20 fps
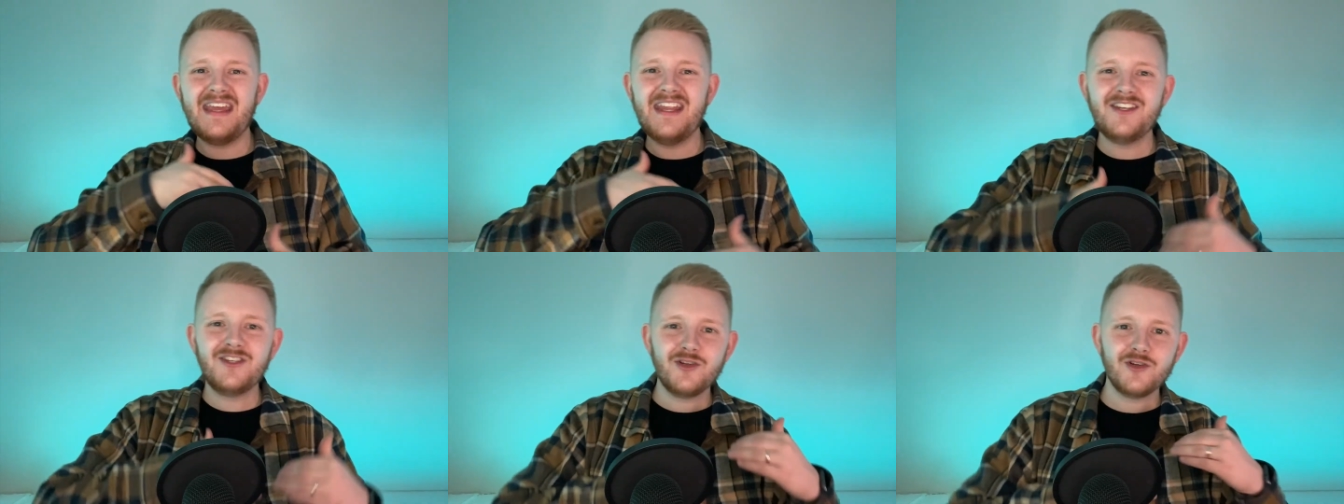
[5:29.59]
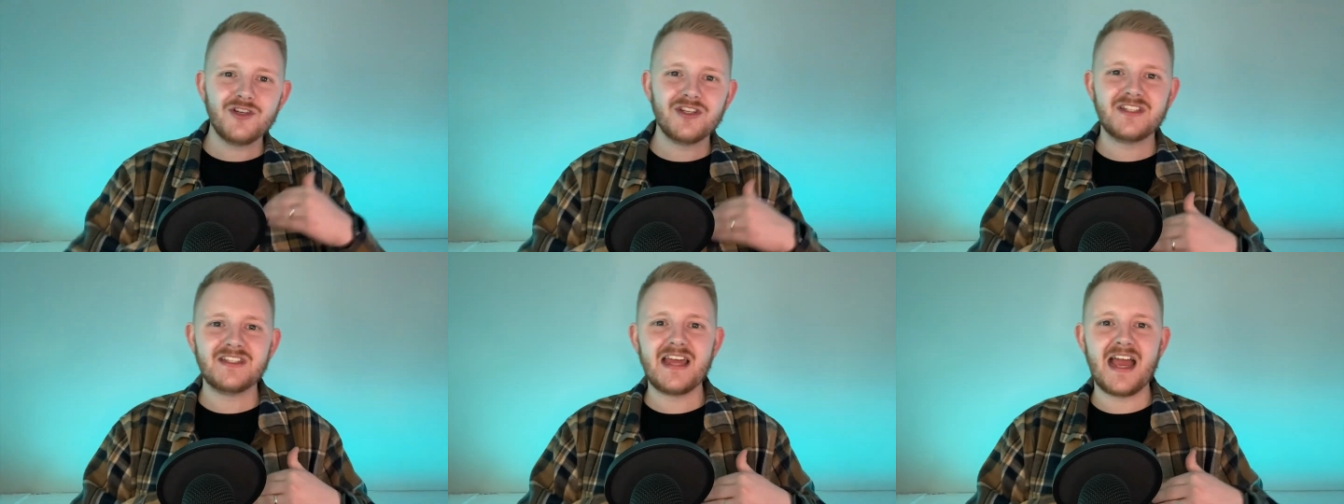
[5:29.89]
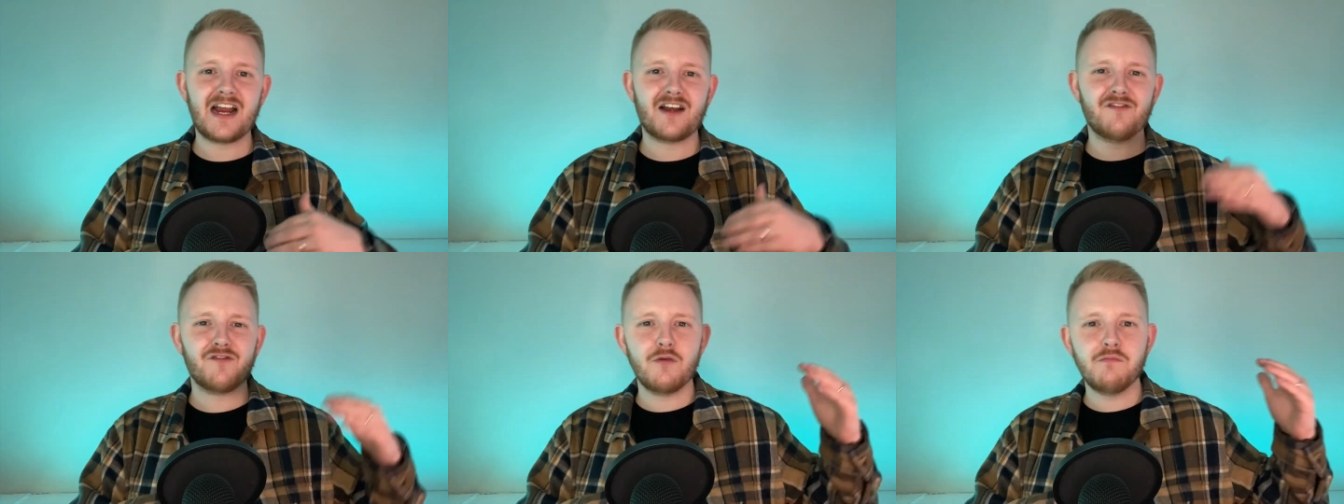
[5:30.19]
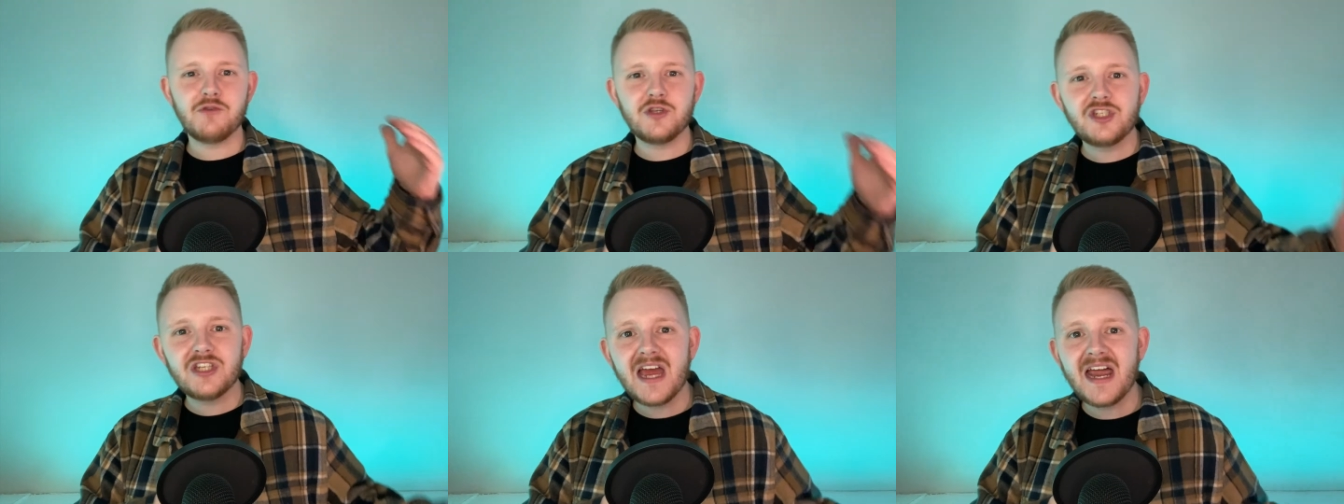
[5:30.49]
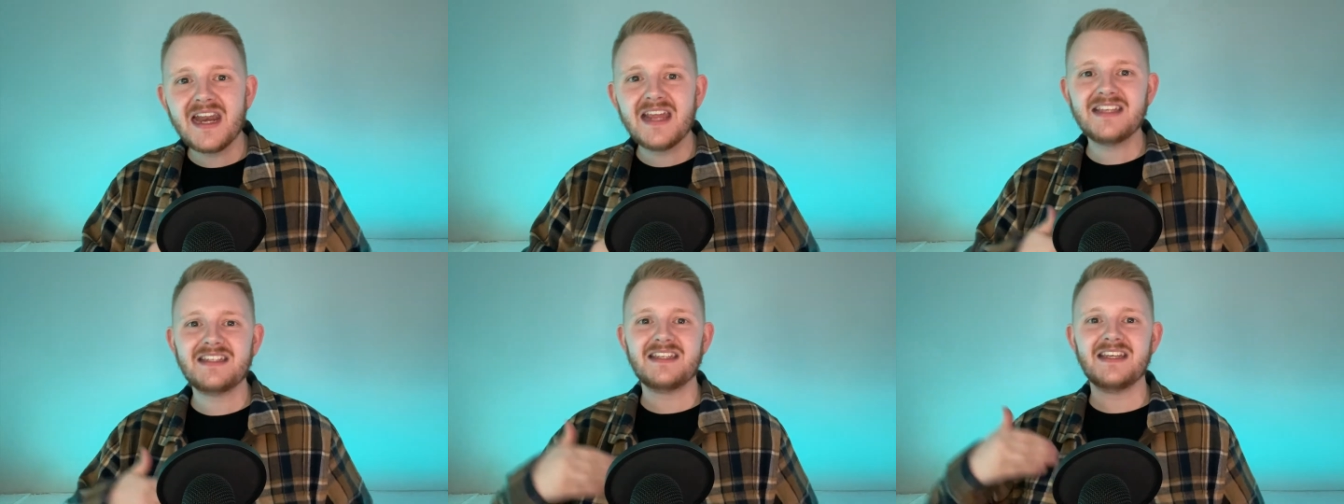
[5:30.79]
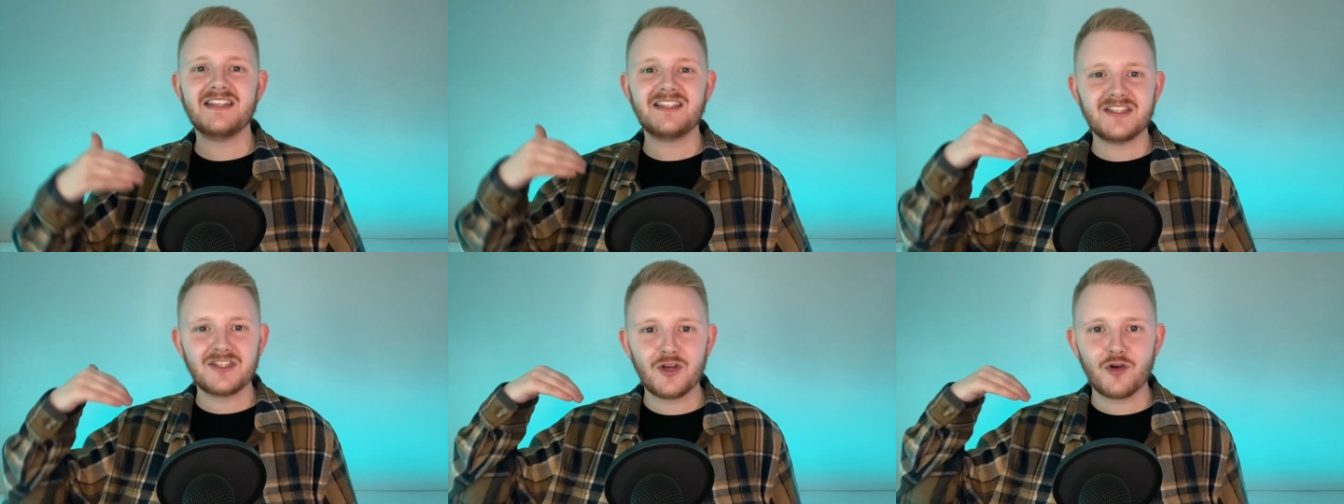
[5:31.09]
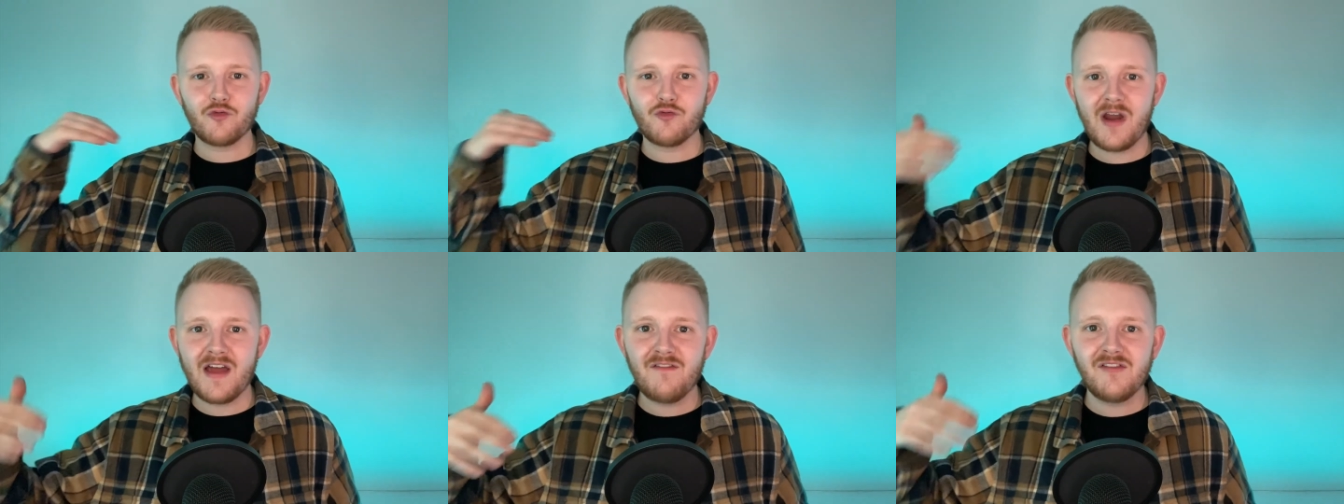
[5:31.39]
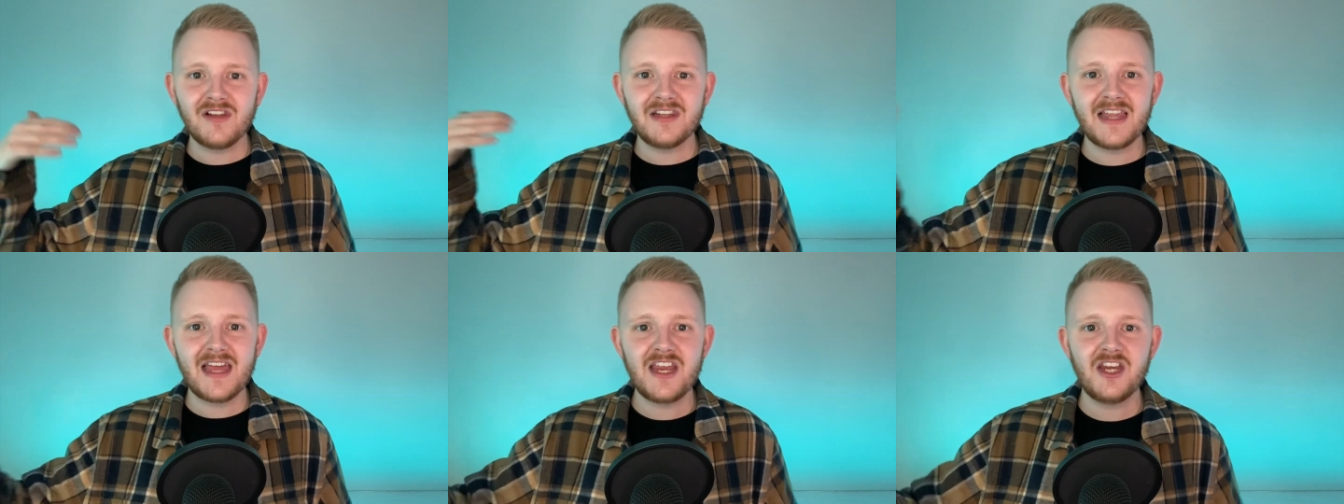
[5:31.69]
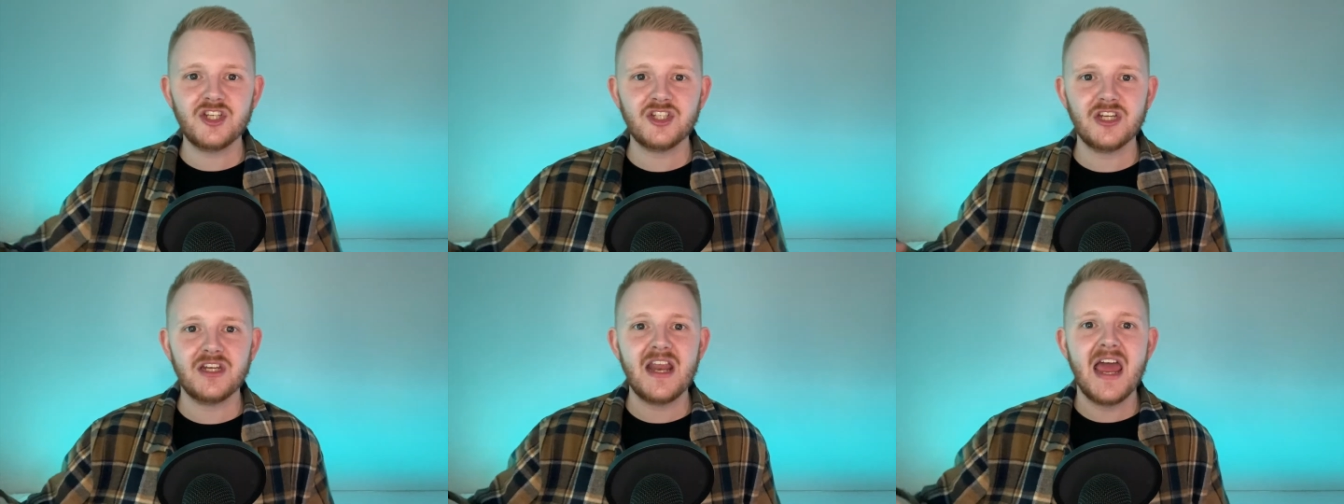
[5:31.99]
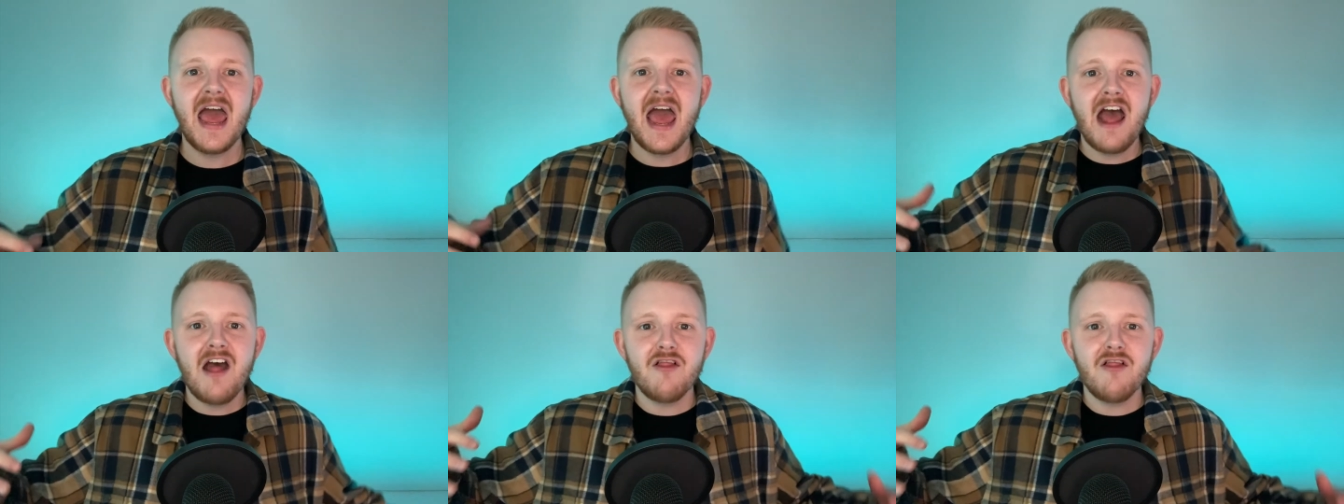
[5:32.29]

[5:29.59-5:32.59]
intersect from Genesis to Revelation.